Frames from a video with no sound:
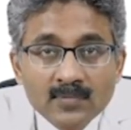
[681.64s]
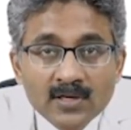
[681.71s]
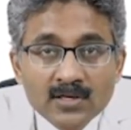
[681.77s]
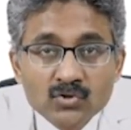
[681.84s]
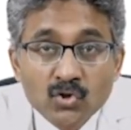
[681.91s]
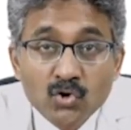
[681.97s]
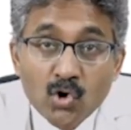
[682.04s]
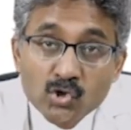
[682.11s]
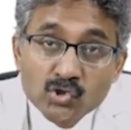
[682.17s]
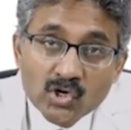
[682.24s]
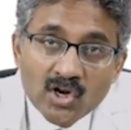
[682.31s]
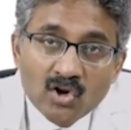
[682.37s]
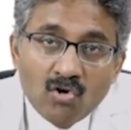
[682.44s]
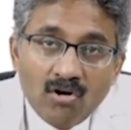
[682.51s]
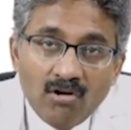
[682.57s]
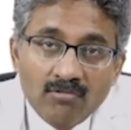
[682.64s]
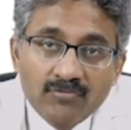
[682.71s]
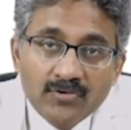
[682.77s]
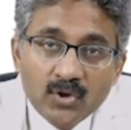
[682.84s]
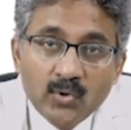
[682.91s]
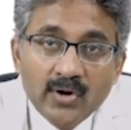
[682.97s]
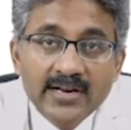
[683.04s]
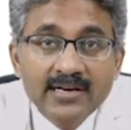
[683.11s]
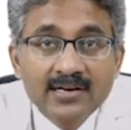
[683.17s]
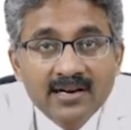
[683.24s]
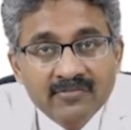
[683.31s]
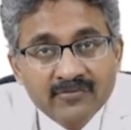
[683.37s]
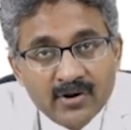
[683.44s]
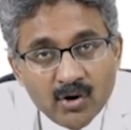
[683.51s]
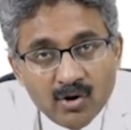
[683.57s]
So the nocturnal cough you get in
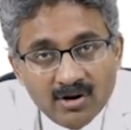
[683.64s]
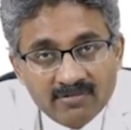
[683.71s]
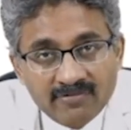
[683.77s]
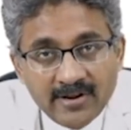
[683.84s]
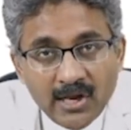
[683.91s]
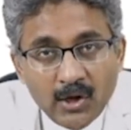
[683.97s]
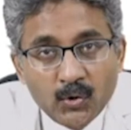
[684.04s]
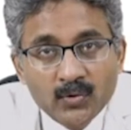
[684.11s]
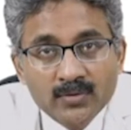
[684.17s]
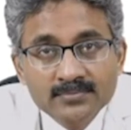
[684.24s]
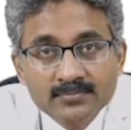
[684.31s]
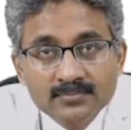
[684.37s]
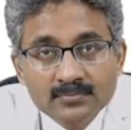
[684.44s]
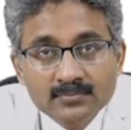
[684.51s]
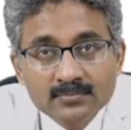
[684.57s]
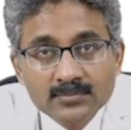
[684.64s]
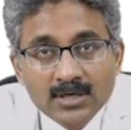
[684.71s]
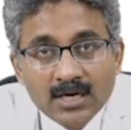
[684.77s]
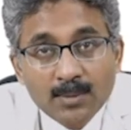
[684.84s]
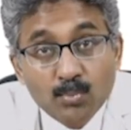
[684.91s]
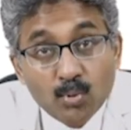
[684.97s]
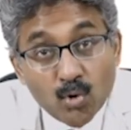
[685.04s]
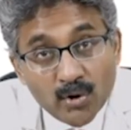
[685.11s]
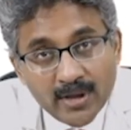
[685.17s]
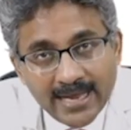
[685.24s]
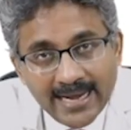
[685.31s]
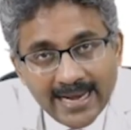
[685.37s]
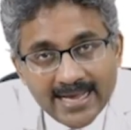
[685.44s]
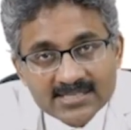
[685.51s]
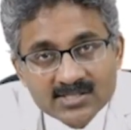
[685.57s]
left ventricular failure, a
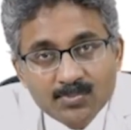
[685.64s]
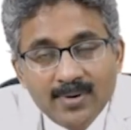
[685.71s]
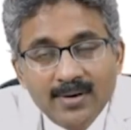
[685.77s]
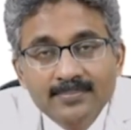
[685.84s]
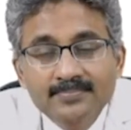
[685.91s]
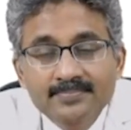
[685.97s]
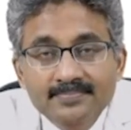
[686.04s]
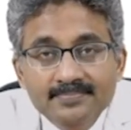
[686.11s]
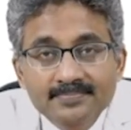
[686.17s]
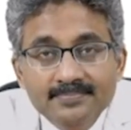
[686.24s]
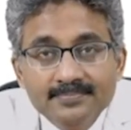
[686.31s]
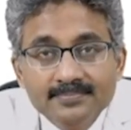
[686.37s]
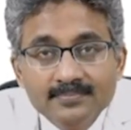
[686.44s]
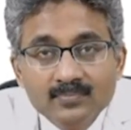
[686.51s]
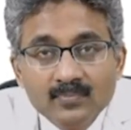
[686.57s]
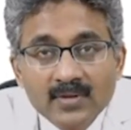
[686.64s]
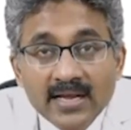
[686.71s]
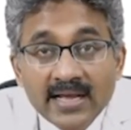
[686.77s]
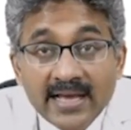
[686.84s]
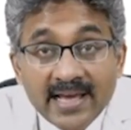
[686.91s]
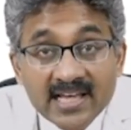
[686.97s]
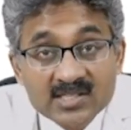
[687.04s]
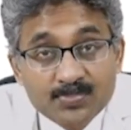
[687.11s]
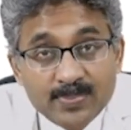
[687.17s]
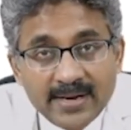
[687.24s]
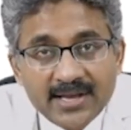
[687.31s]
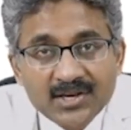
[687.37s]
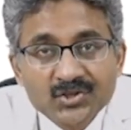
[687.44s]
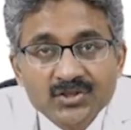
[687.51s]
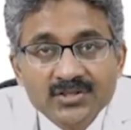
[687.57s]
bronchial asthma,
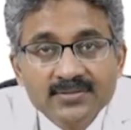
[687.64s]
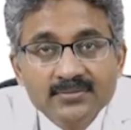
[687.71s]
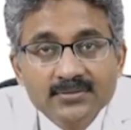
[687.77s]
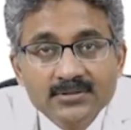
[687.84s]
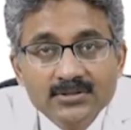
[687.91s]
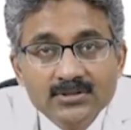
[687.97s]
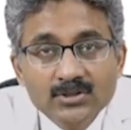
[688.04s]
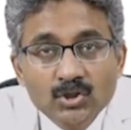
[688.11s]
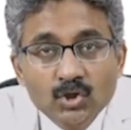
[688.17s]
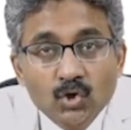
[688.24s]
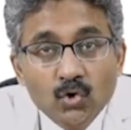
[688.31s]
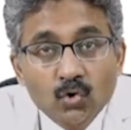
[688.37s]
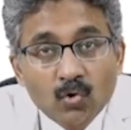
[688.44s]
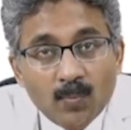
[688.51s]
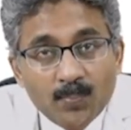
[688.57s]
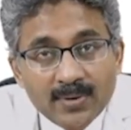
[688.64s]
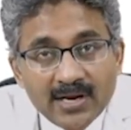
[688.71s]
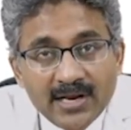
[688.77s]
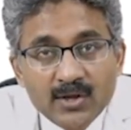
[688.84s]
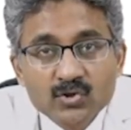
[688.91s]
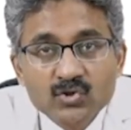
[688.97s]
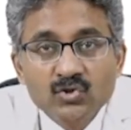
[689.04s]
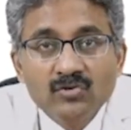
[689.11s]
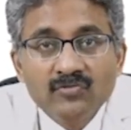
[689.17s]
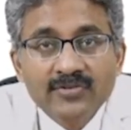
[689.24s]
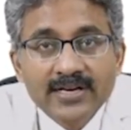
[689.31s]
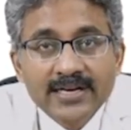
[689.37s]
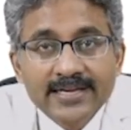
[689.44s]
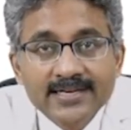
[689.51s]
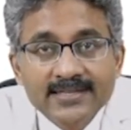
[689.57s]
aspiration, tropical
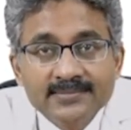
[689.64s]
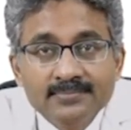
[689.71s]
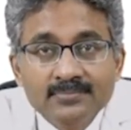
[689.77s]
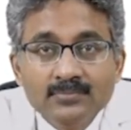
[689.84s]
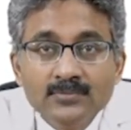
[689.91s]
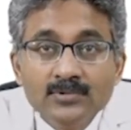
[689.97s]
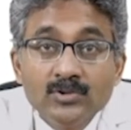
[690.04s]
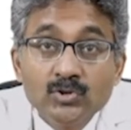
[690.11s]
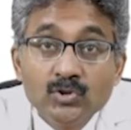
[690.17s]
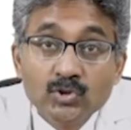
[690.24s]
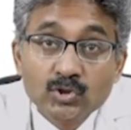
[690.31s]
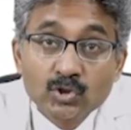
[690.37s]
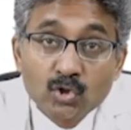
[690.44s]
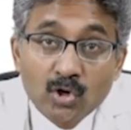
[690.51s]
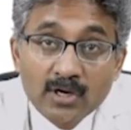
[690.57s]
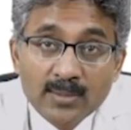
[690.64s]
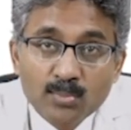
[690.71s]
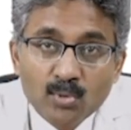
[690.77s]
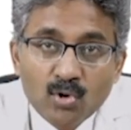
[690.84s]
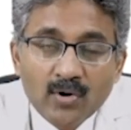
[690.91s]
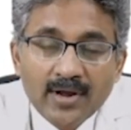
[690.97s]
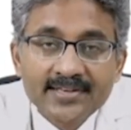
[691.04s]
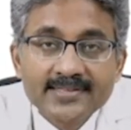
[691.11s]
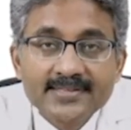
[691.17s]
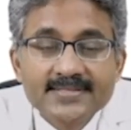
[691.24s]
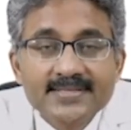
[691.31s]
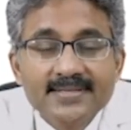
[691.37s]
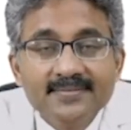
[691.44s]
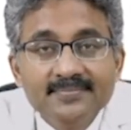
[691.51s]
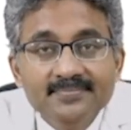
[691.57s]
eosinophilia, chronic
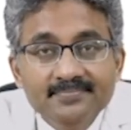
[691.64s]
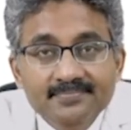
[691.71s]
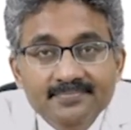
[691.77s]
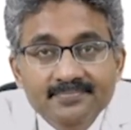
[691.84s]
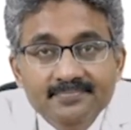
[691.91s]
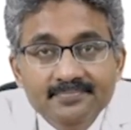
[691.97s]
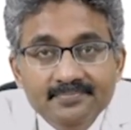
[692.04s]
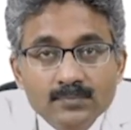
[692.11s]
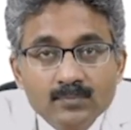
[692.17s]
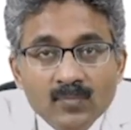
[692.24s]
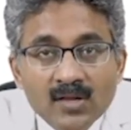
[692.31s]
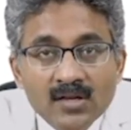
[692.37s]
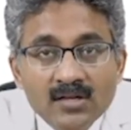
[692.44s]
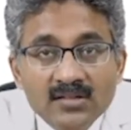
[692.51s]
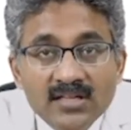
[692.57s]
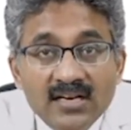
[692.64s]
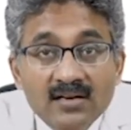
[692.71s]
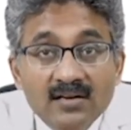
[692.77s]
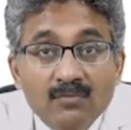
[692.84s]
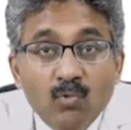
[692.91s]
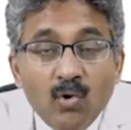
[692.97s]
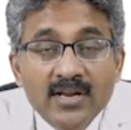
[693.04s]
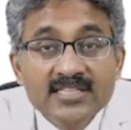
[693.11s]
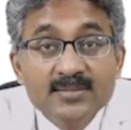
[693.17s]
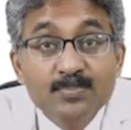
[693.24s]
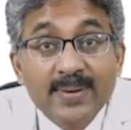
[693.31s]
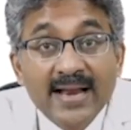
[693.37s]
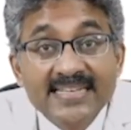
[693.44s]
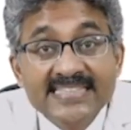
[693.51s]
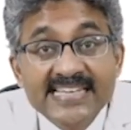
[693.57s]
bronchitis. Then what is
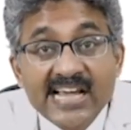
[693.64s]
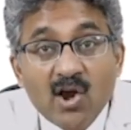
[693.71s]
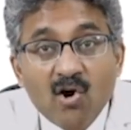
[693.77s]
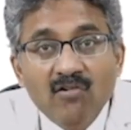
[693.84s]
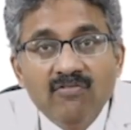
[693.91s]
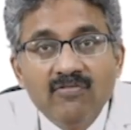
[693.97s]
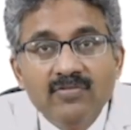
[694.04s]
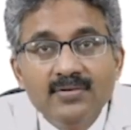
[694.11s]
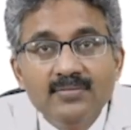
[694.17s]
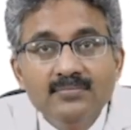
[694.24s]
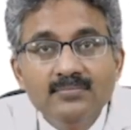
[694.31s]
brassy cough?